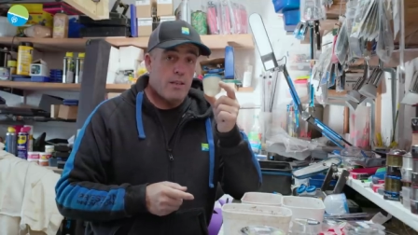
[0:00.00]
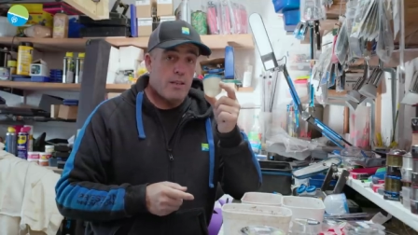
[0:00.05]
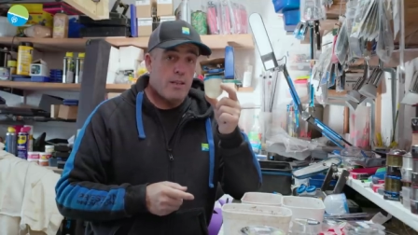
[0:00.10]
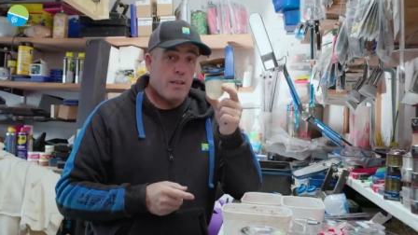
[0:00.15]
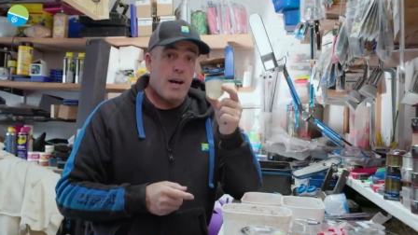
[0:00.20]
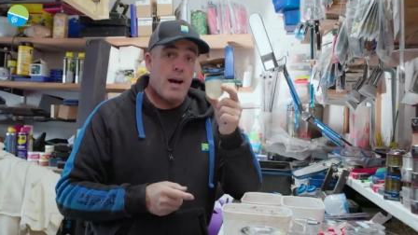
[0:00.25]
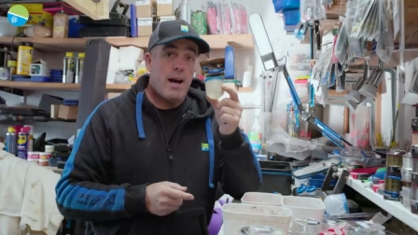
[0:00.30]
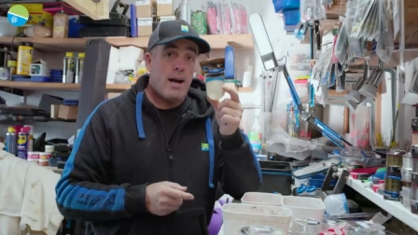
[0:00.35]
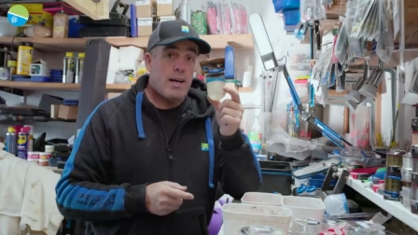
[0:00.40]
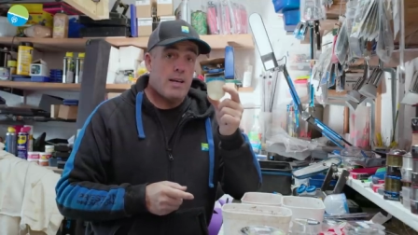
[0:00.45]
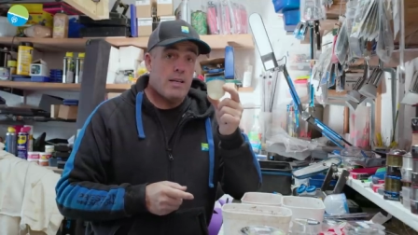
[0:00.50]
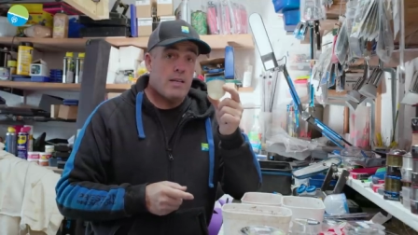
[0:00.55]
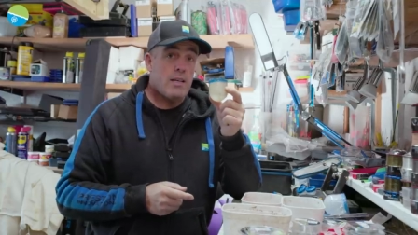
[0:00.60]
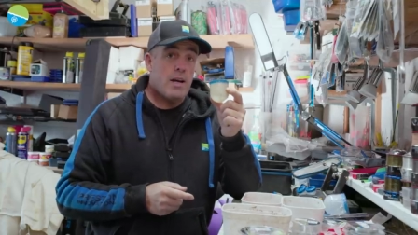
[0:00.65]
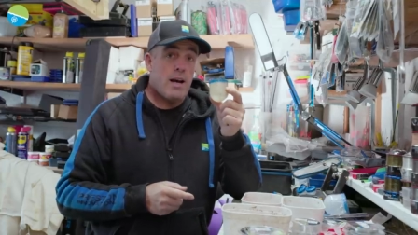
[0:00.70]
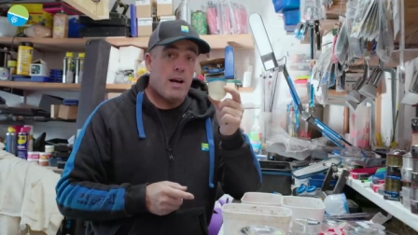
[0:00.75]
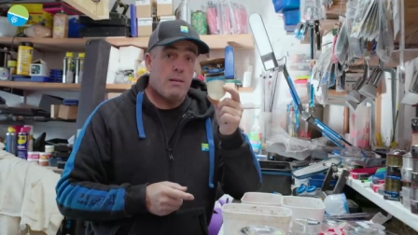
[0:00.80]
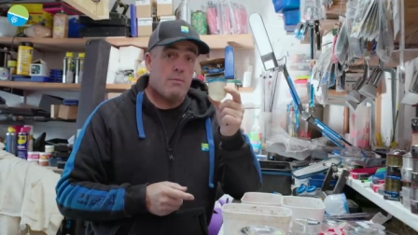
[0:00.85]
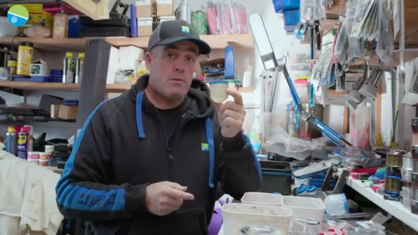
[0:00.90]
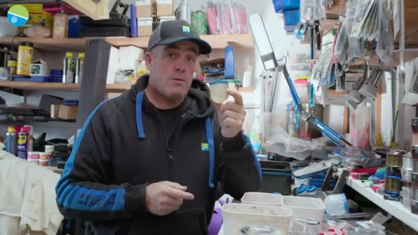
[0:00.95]
that is
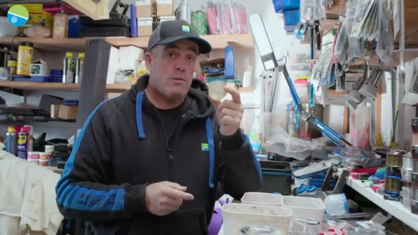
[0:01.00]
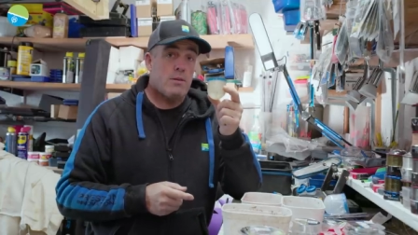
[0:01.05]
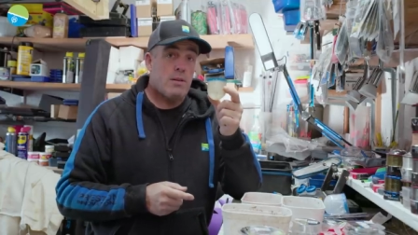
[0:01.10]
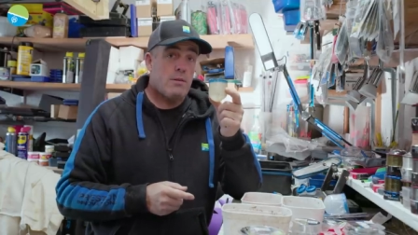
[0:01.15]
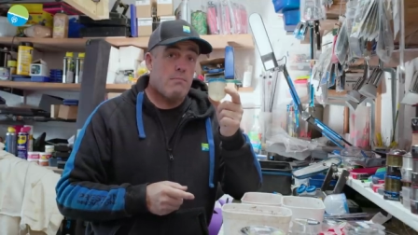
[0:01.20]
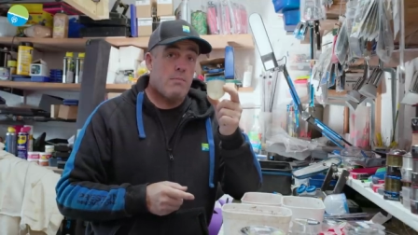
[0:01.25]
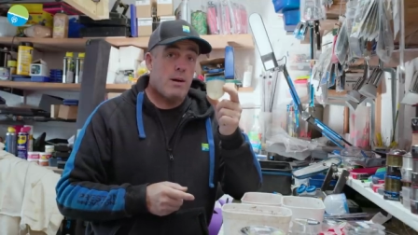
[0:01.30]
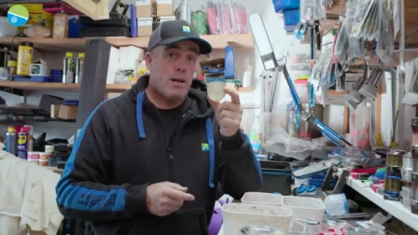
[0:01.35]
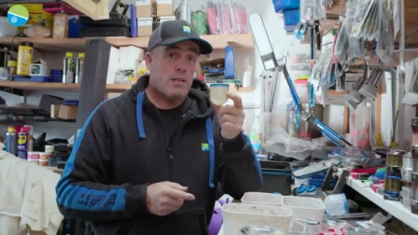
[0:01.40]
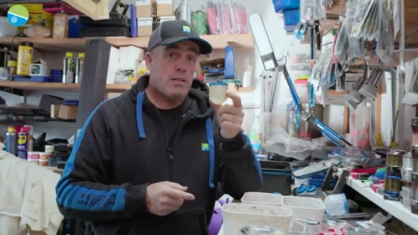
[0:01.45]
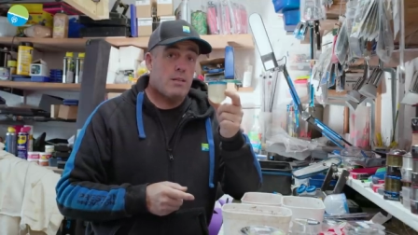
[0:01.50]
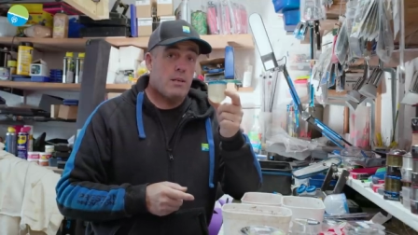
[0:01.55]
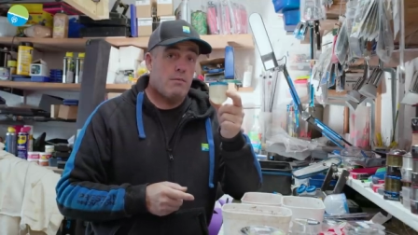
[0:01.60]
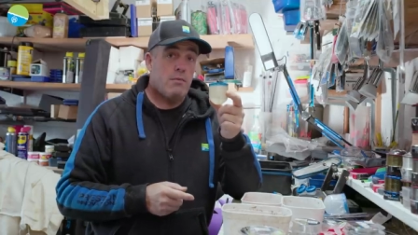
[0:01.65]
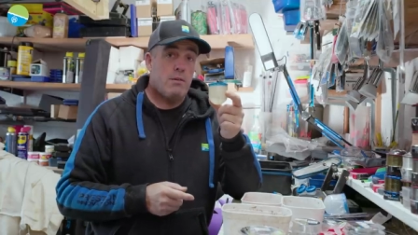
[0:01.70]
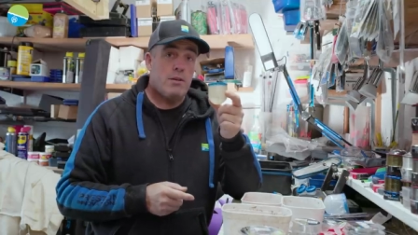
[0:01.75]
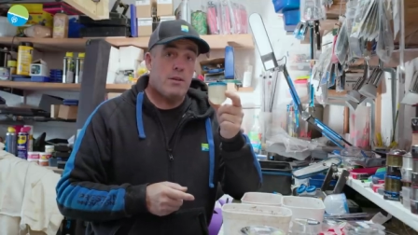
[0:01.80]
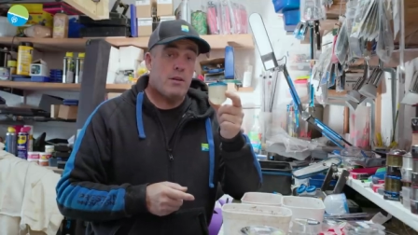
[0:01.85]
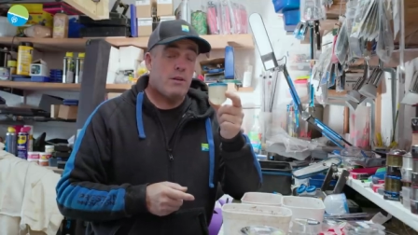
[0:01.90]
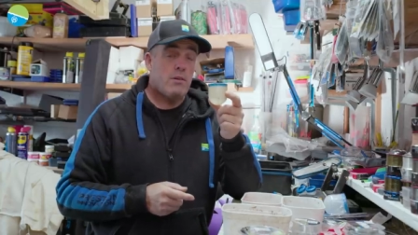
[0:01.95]
absolutely massive
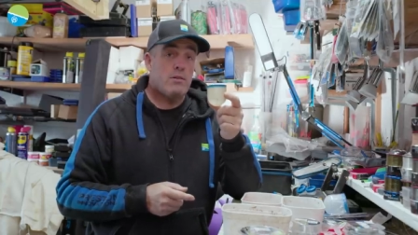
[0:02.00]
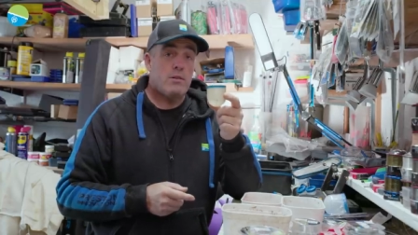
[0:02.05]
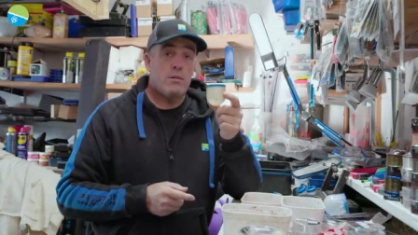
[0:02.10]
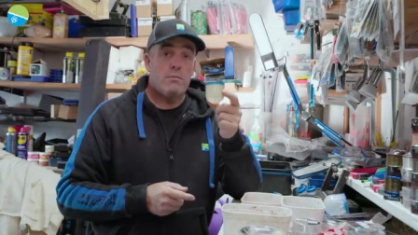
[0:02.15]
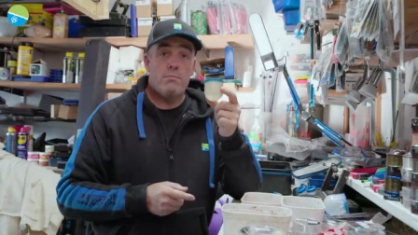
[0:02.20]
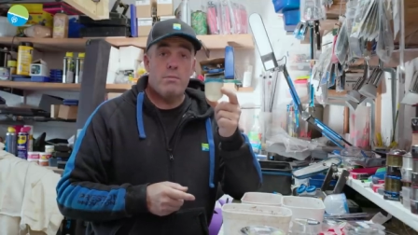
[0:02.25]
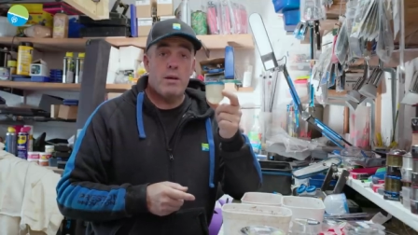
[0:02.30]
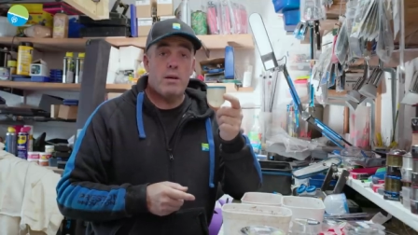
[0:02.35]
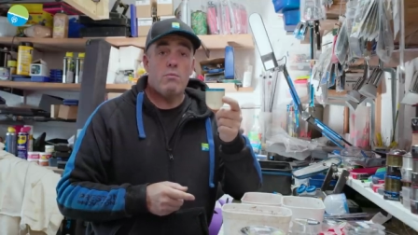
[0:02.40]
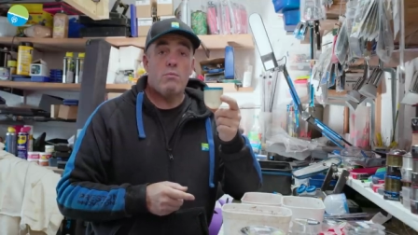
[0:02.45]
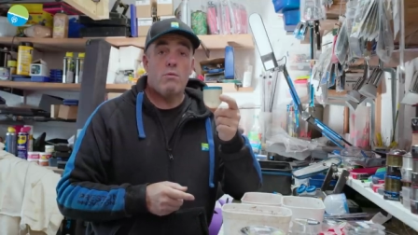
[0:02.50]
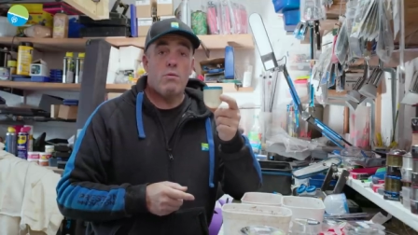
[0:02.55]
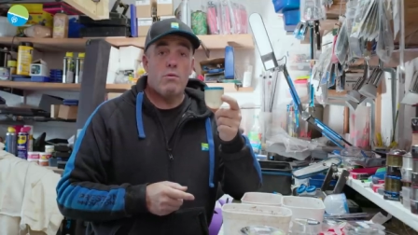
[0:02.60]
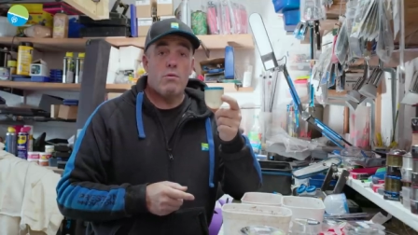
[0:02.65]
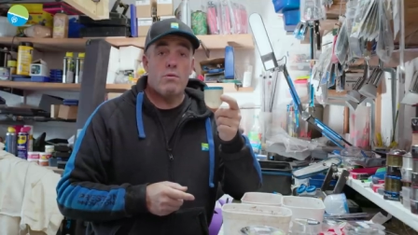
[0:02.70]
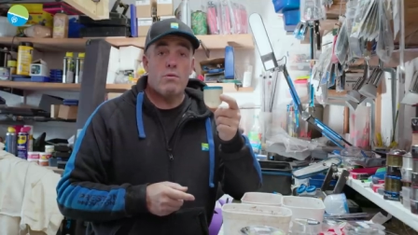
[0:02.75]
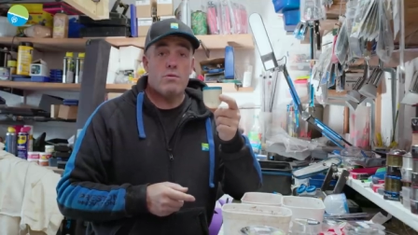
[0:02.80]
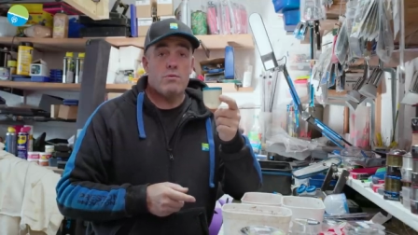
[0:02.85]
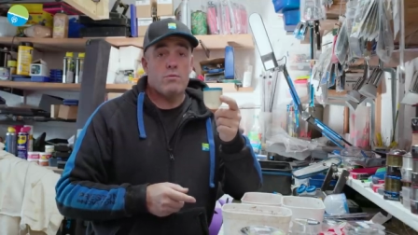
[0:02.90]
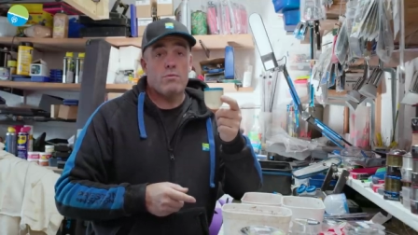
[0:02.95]
when you're going to big
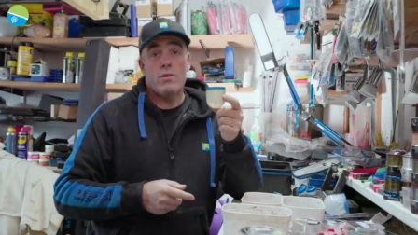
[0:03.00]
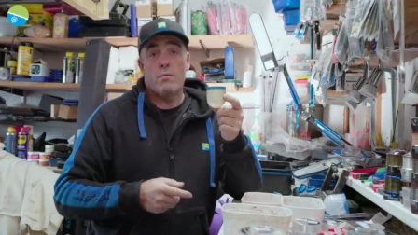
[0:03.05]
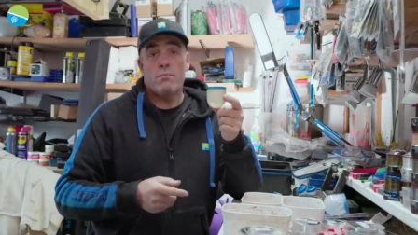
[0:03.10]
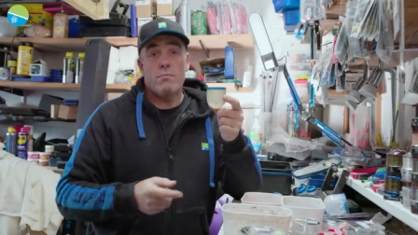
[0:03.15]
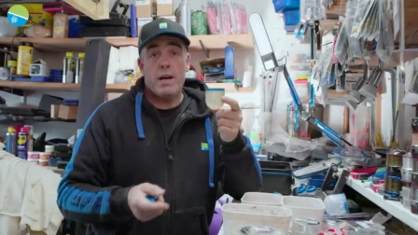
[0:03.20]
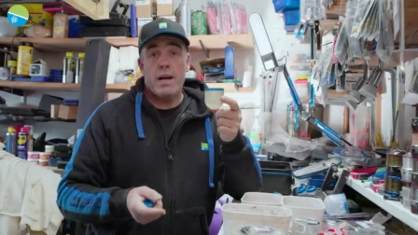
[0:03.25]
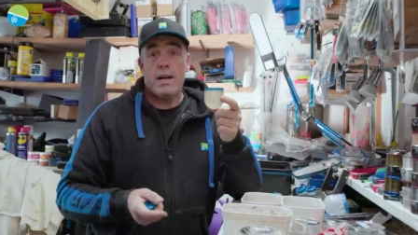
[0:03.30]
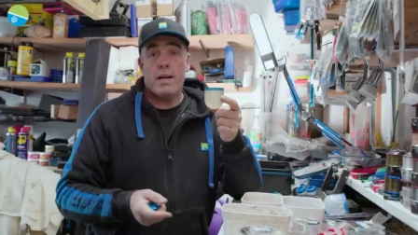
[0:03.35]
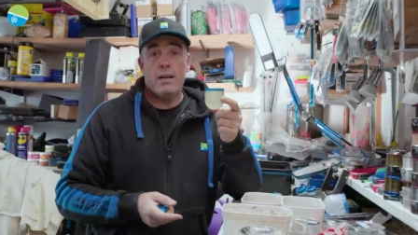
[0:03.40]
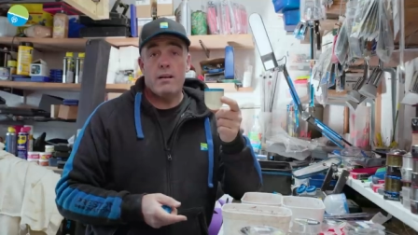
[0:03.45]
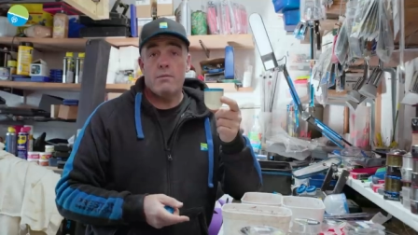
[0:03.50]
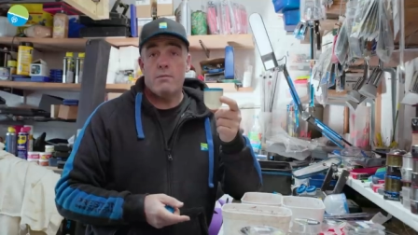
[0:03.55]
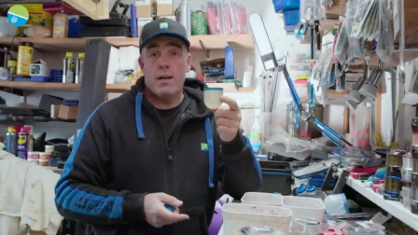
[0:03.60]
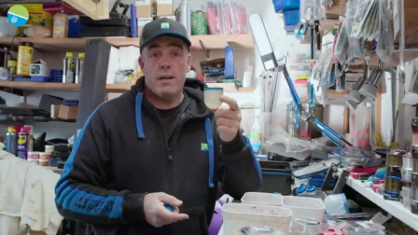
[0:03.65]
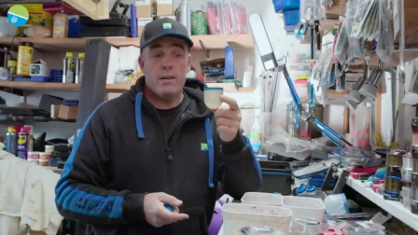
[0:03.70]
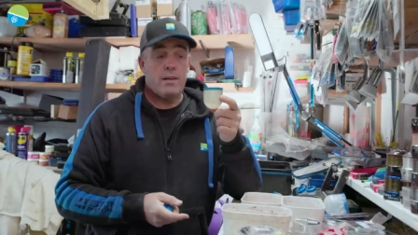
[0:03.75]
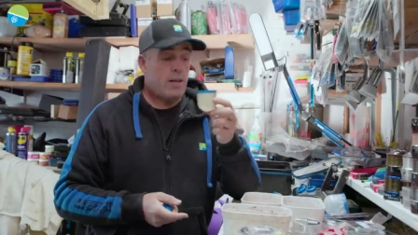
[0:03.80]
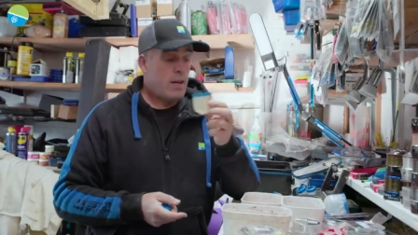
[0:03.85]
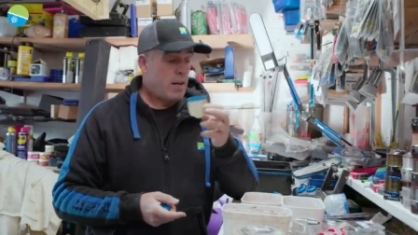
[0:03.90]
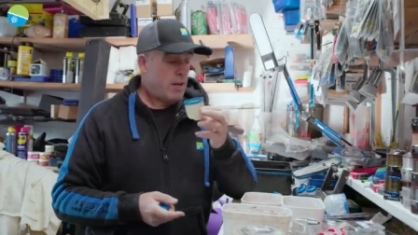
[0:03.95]
waters or you're bagging up
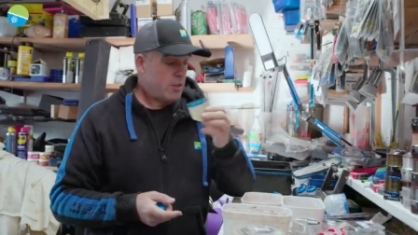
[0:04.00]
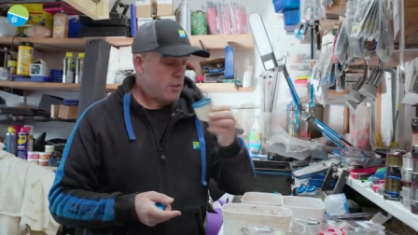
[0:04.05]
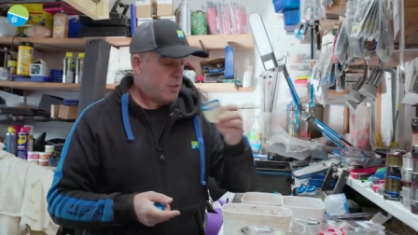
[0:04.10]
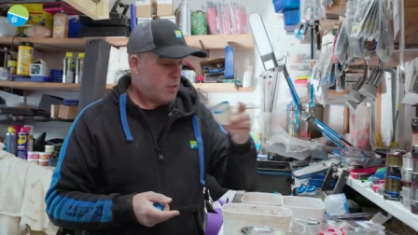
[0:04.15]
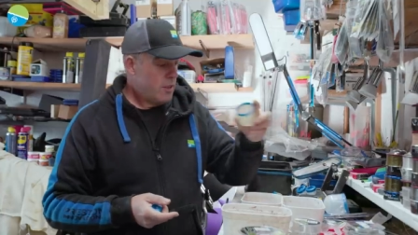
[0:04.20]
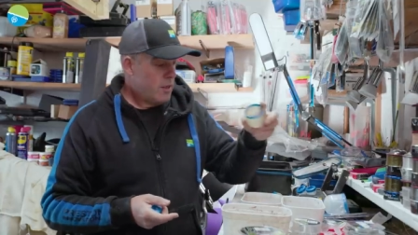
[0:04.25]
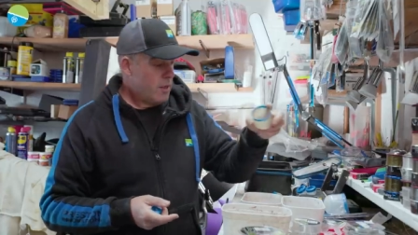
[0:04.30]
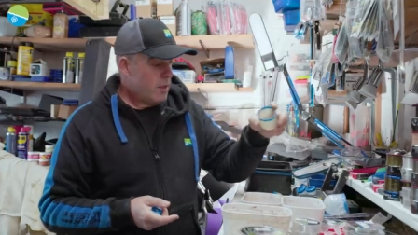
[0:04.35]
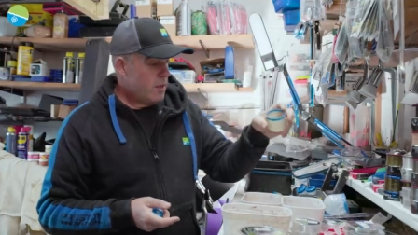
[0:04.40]
down the edge.